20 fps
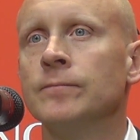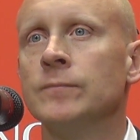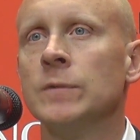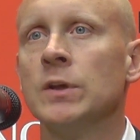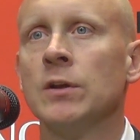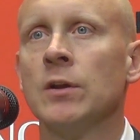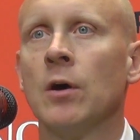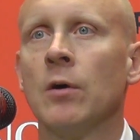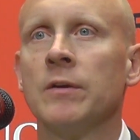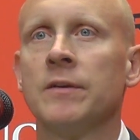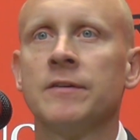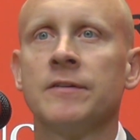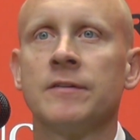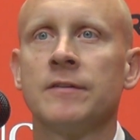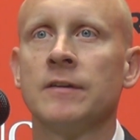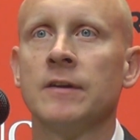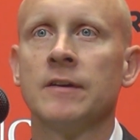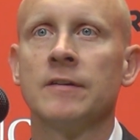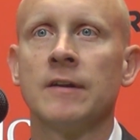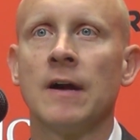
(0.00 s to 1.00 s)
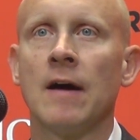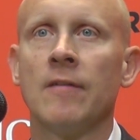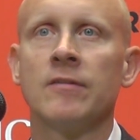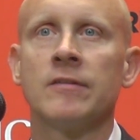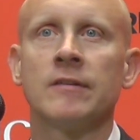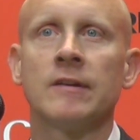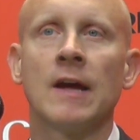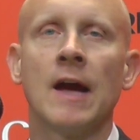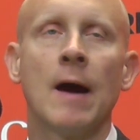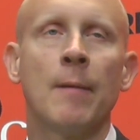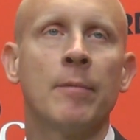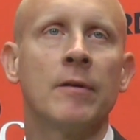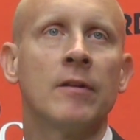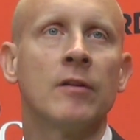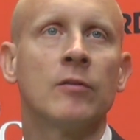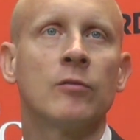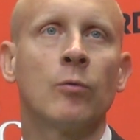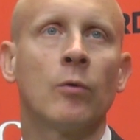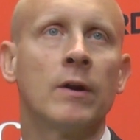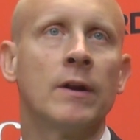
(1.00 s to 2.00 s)
you know, it's obviously happened
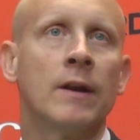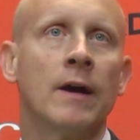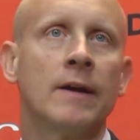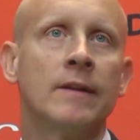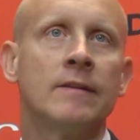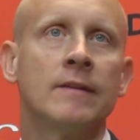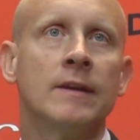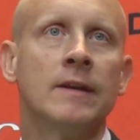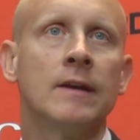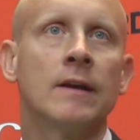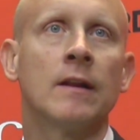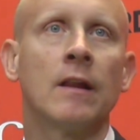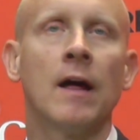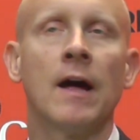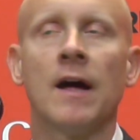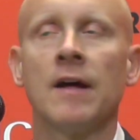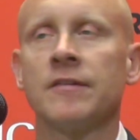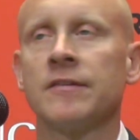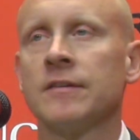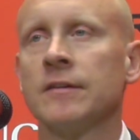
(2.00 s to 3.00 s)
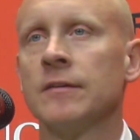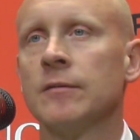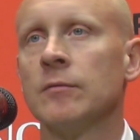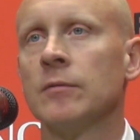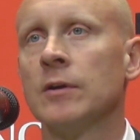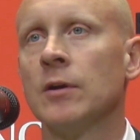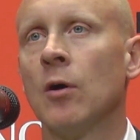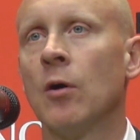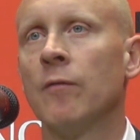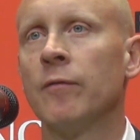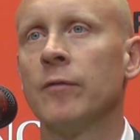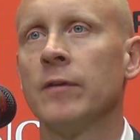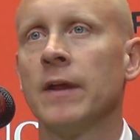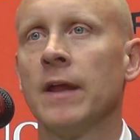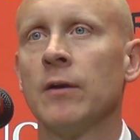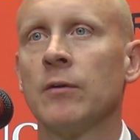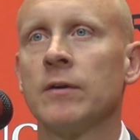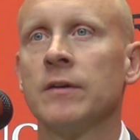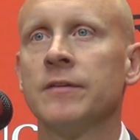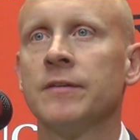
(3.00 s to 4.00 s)
in the 2019 class. And, you know, hopefully
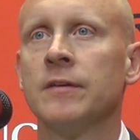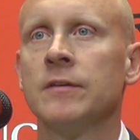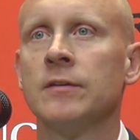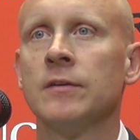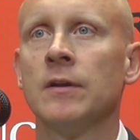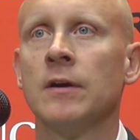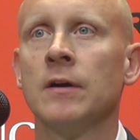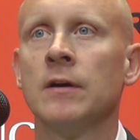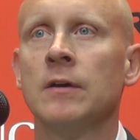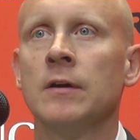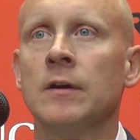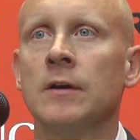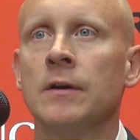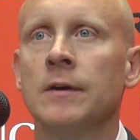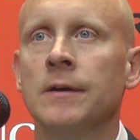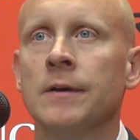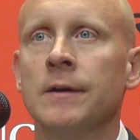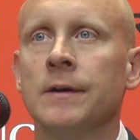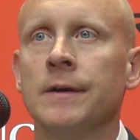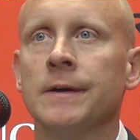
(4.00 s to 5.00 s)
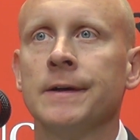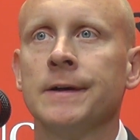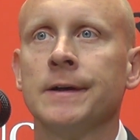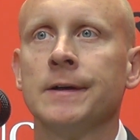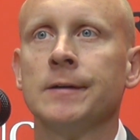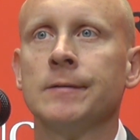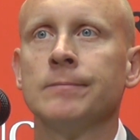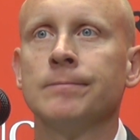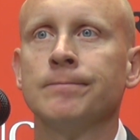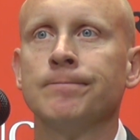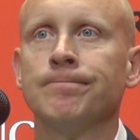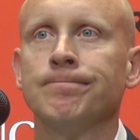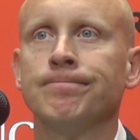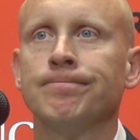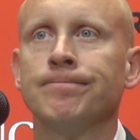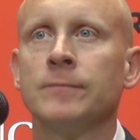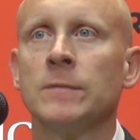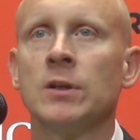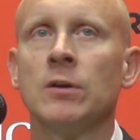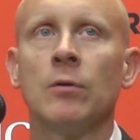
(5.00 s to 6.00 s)
that'll continue to,
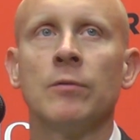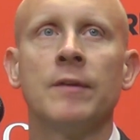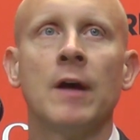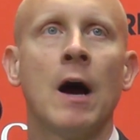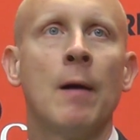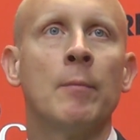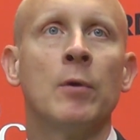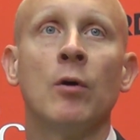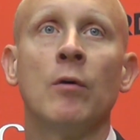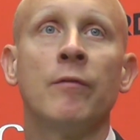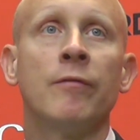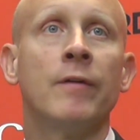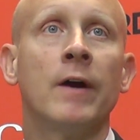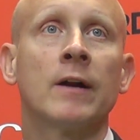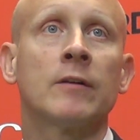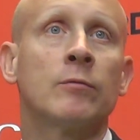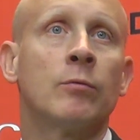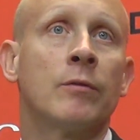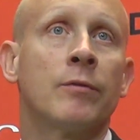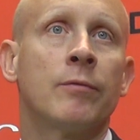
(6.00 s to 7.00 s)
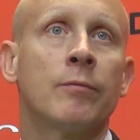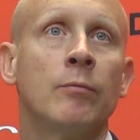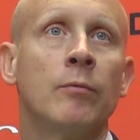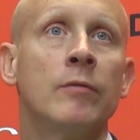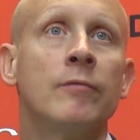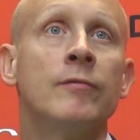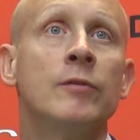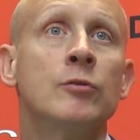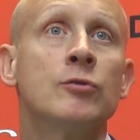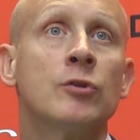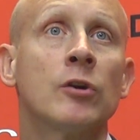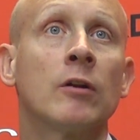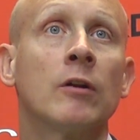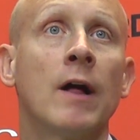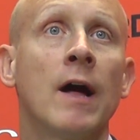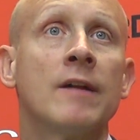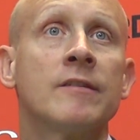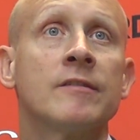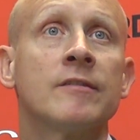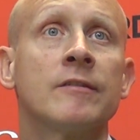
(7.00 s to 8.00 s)
you know, domino effect with future
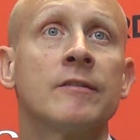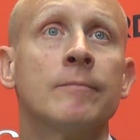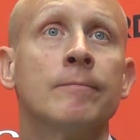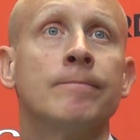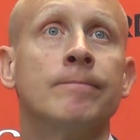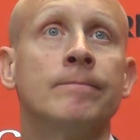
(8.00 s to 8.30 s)
classes.